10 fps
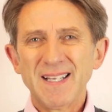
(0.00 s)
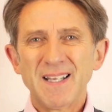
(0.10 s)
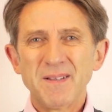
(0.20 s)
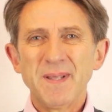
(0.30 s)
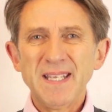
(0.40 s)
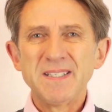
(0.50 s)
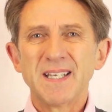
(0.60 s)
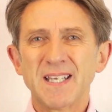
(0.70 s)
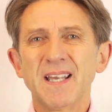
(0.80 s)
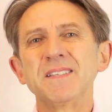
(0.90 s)

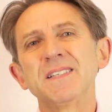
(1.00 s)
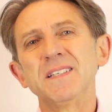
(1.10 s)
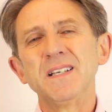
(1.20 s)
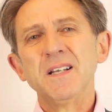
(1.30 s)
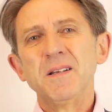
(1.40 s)
indicated